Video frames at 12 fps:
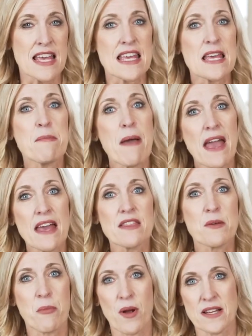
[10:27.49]
He
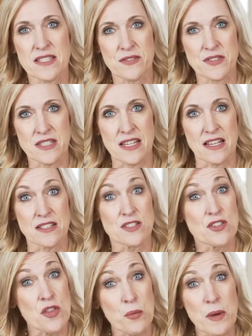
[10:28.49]
paid the price of sin
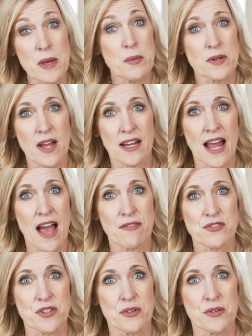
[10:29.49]
so that we would not
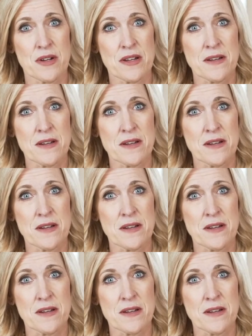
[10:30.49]
have to.